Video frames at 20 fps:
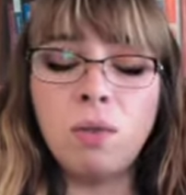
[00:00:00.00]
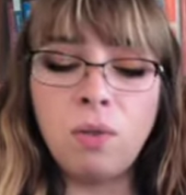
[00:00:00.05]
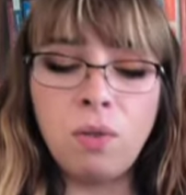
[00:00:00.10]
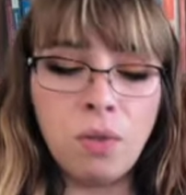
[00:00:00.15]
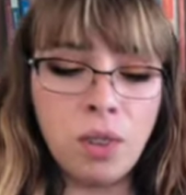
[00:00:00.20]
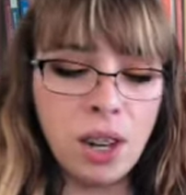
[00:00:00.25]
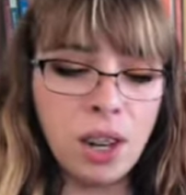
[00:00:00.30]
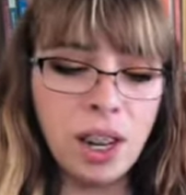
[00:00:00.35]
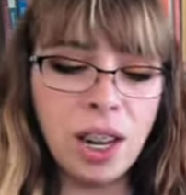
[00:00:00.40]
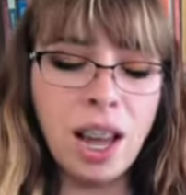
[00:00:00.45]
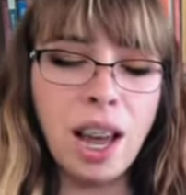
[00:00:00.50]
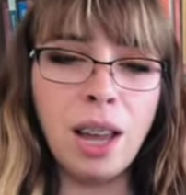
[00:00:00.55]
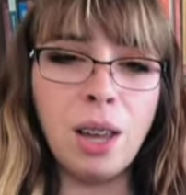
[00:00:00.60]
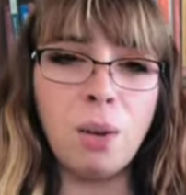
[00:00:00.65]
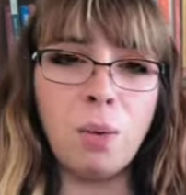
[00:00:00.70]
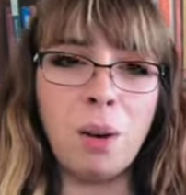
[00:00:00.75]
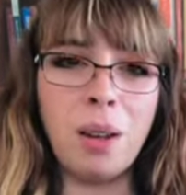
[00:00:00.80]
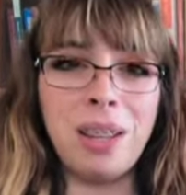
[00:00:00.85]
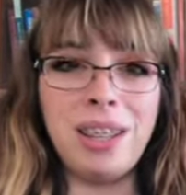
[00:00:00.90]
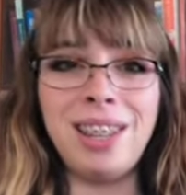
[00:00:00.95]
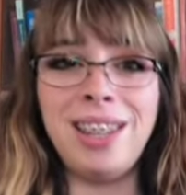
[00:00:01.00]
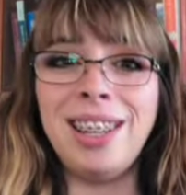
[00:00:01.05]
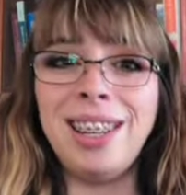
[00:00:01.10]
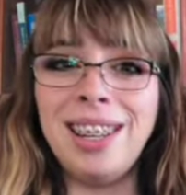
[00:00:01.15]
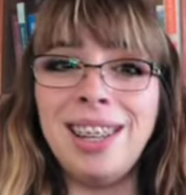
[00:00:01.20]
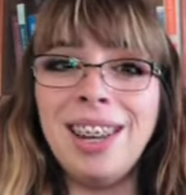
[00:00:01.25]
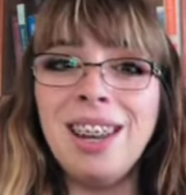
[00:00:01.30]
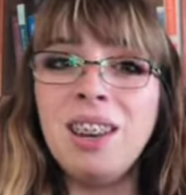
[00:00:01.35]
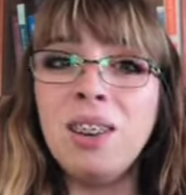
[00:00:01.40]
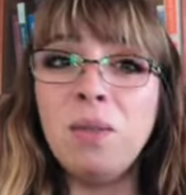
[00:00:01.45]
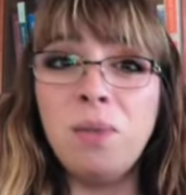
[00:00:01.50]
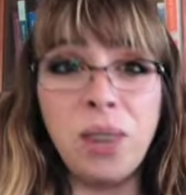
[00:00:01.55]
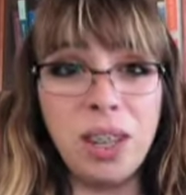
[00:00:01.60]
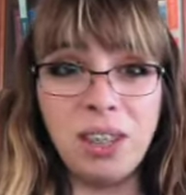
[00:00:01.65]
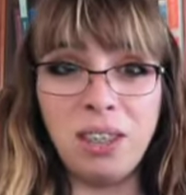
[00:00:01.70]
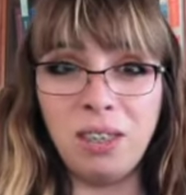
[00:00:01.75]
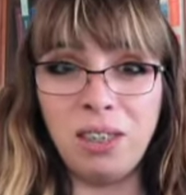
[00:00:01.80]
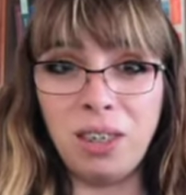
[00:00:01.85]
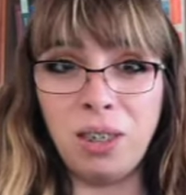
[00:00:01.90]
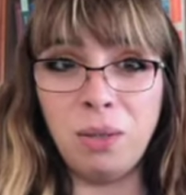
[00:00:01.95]
Very high quality
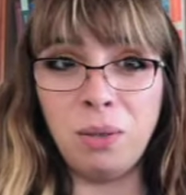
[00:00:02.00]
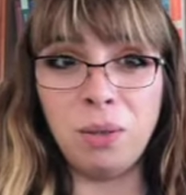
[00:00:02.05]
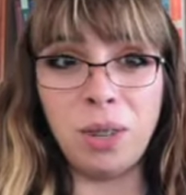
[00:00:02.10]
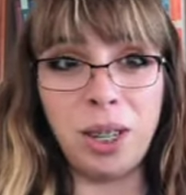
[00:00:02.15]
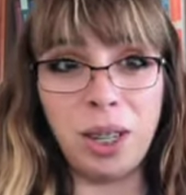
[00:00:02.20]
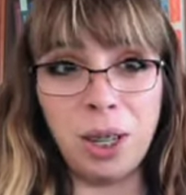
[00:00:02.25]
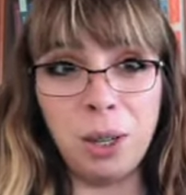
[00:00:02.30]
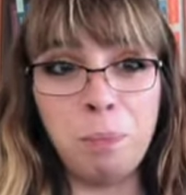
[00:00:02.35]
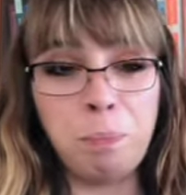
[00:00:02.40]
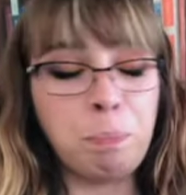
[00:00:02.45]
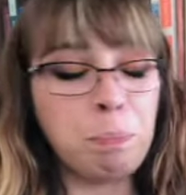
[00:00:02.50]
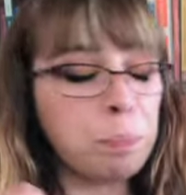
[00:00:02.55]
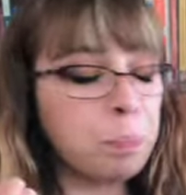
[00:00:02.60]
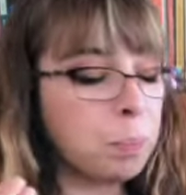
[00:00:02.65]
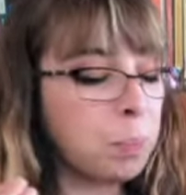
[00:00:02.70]
fantasy right here.